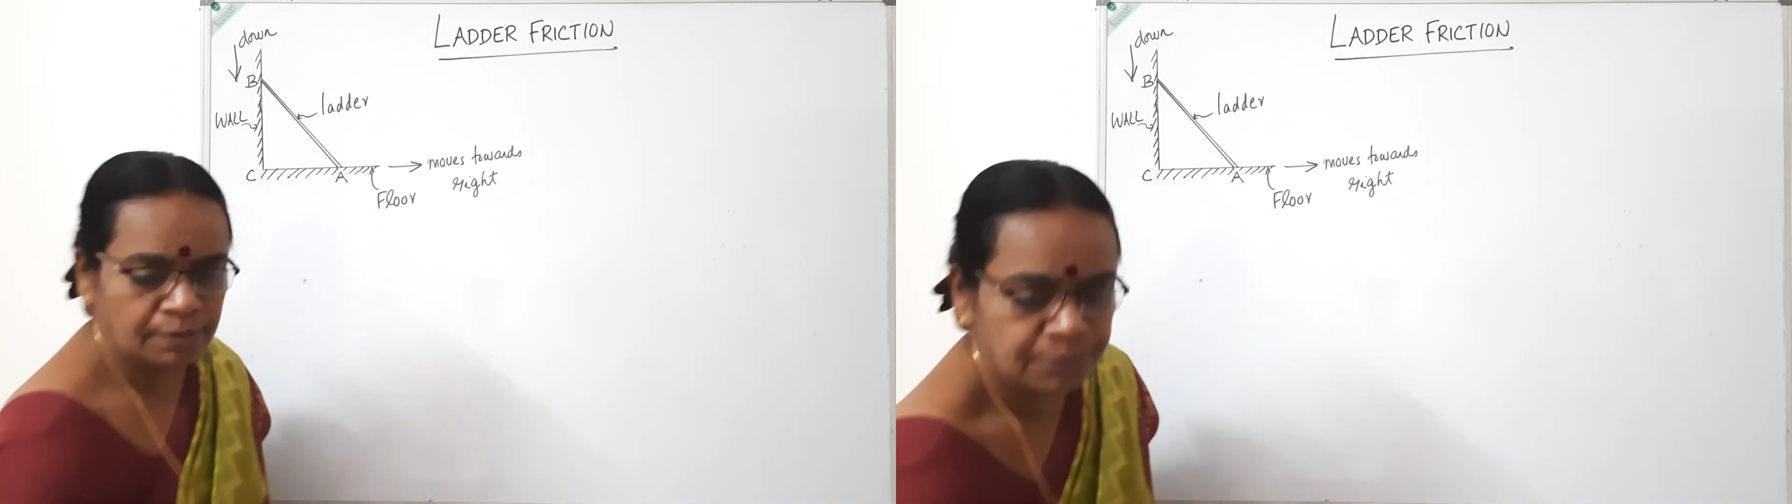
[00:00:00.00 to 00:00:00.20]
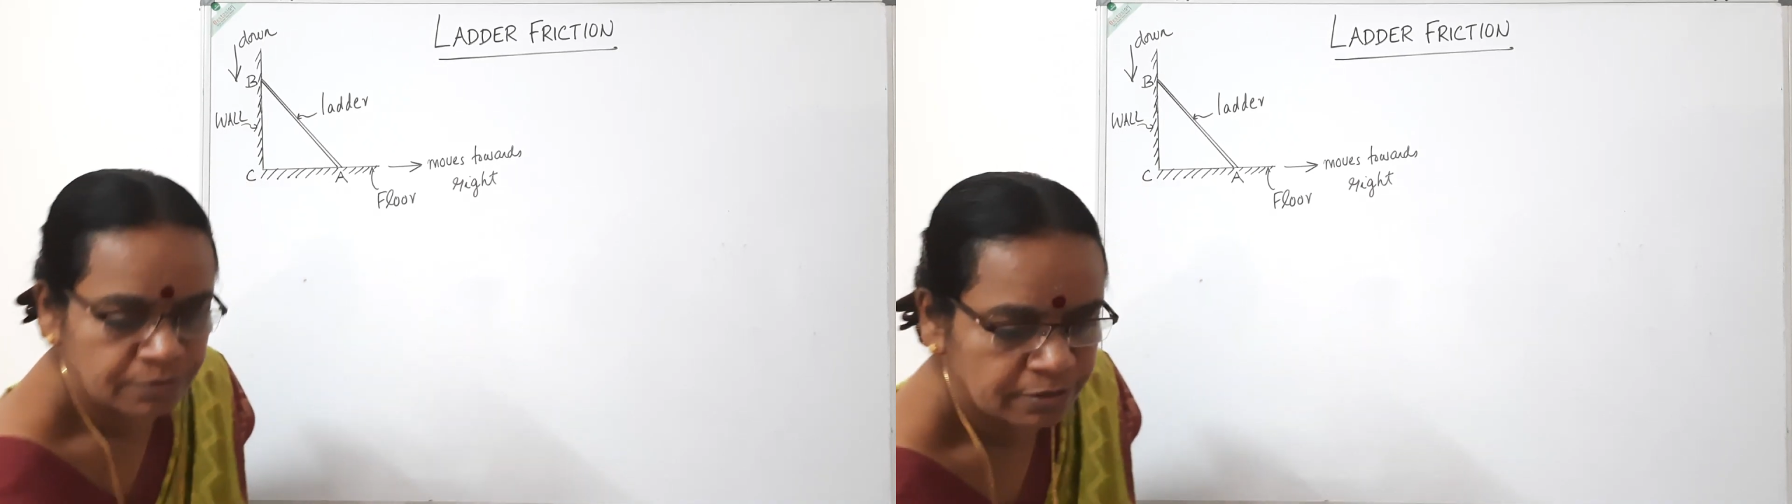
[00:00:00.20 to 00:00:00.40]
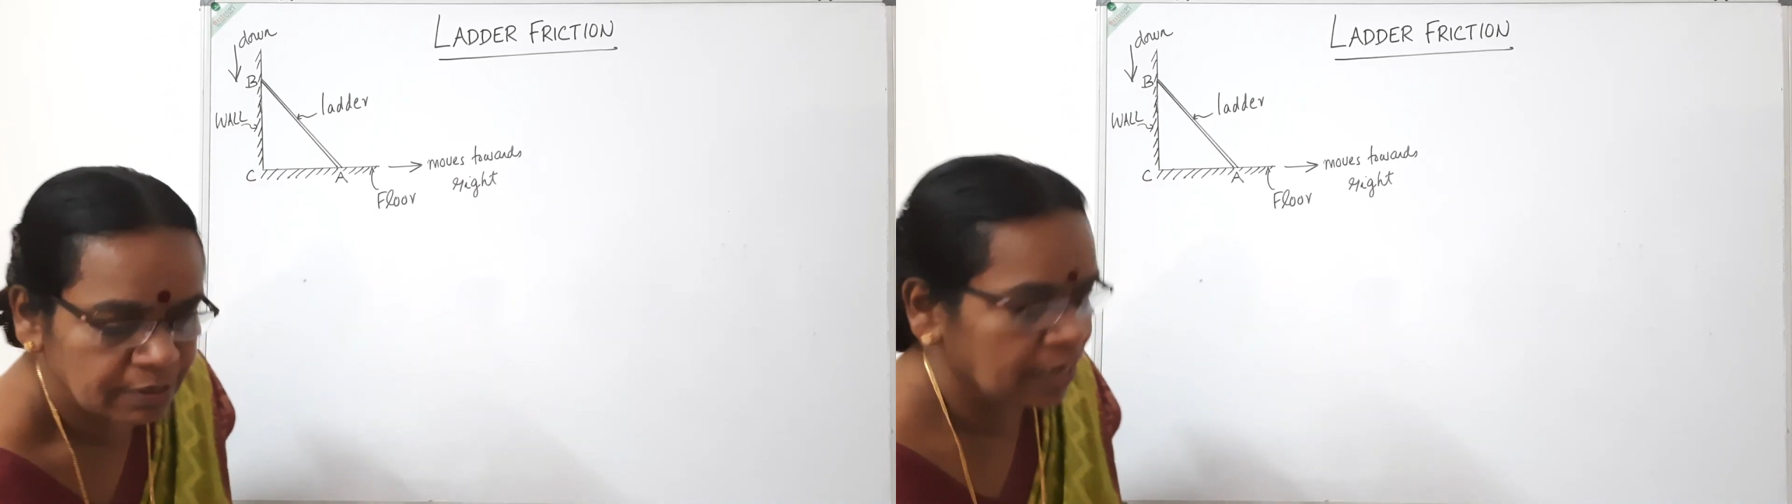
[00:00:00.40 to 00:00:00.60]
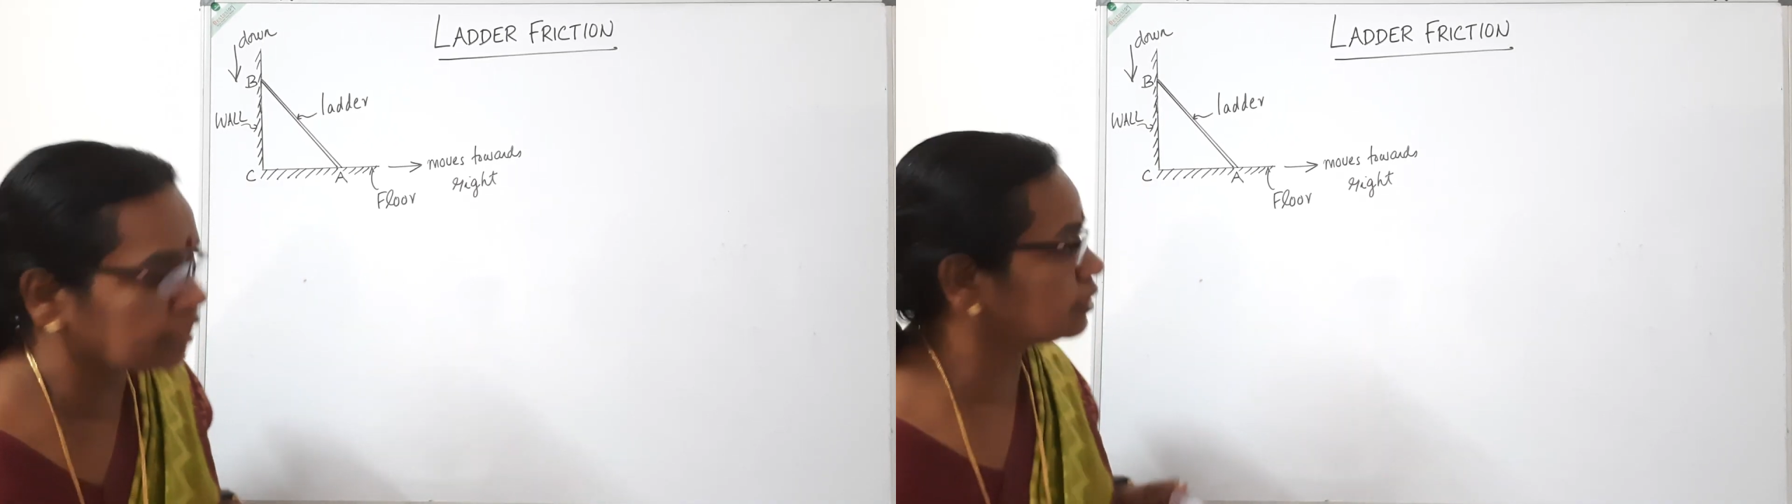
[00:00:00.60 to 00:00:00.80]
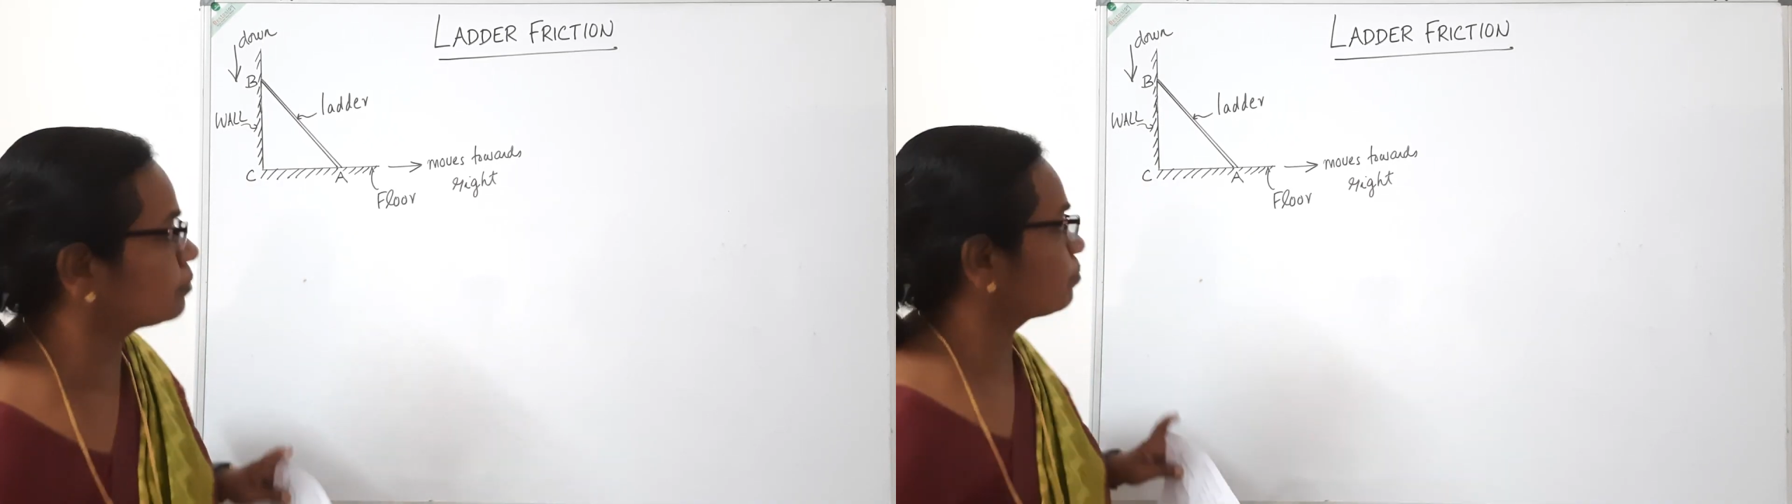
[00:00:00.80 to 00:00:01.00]
suppose this
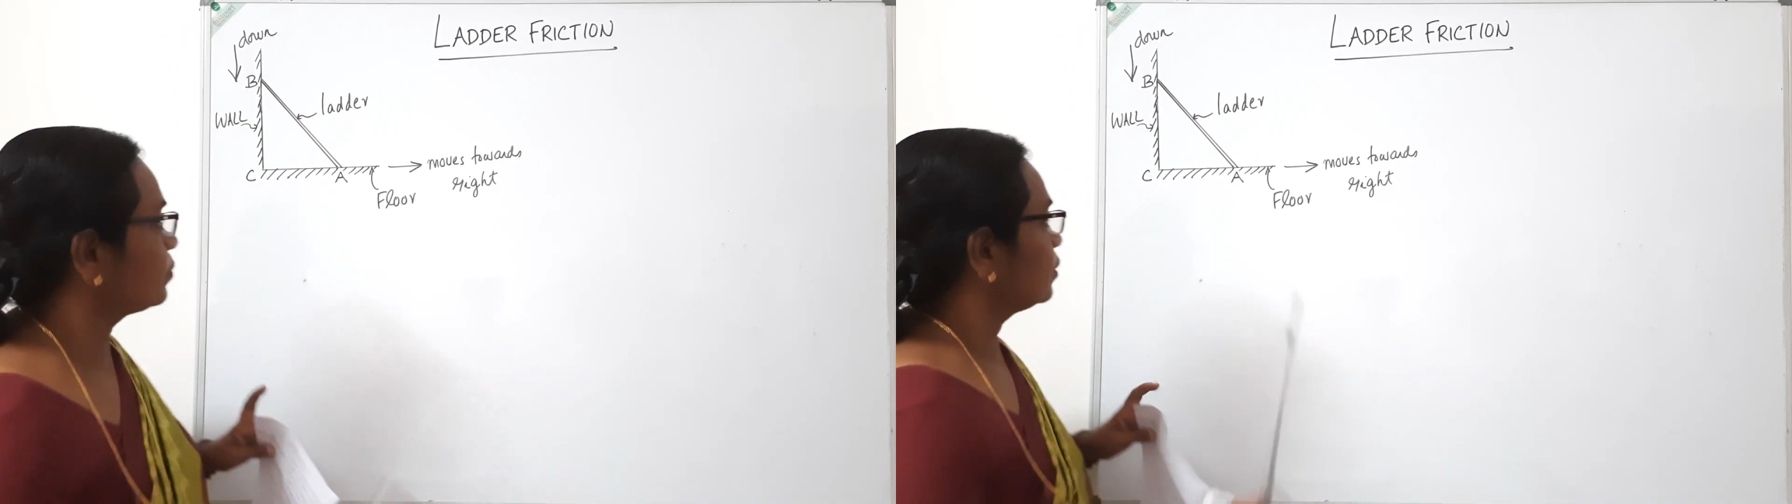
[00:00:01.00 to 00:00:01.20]
ladder,